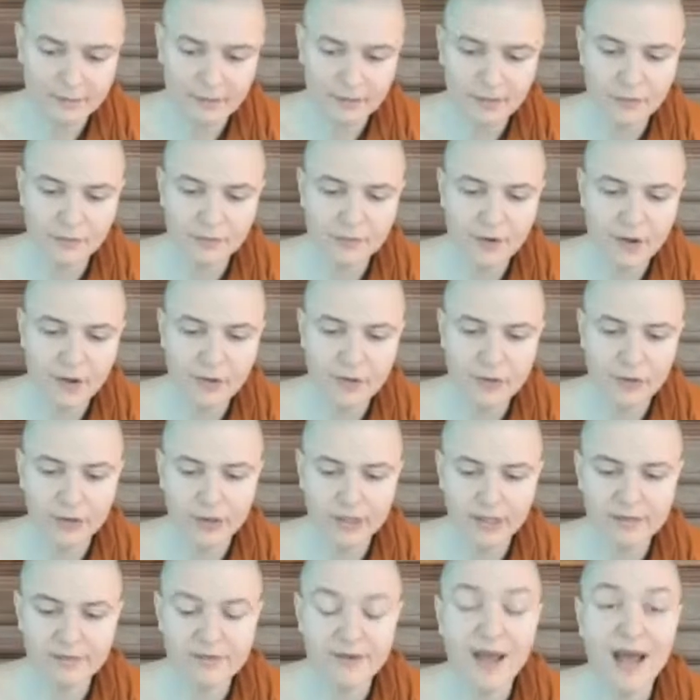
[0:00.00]
the father
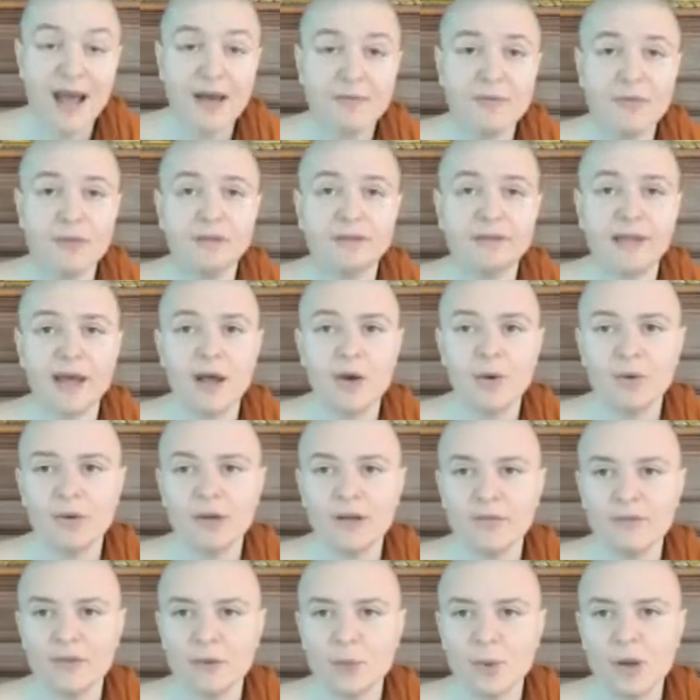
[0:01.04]
gave half the dowry
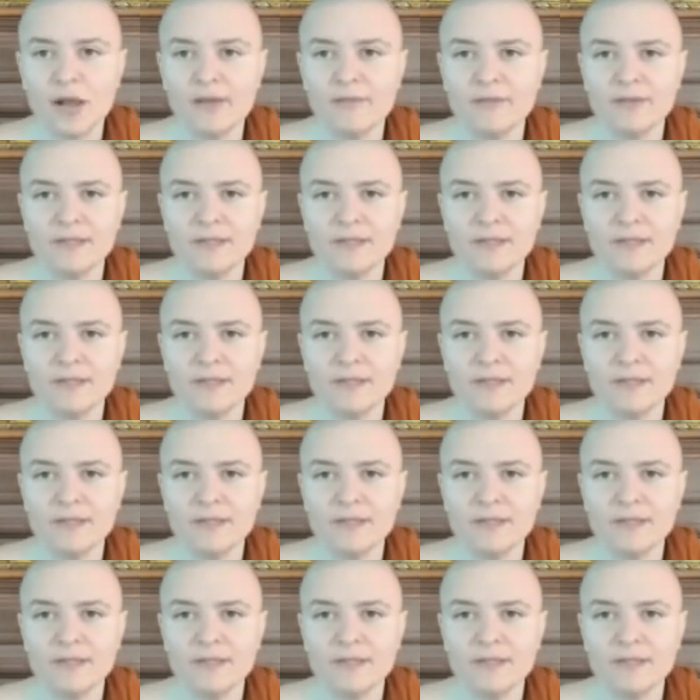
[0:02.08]
of the wife,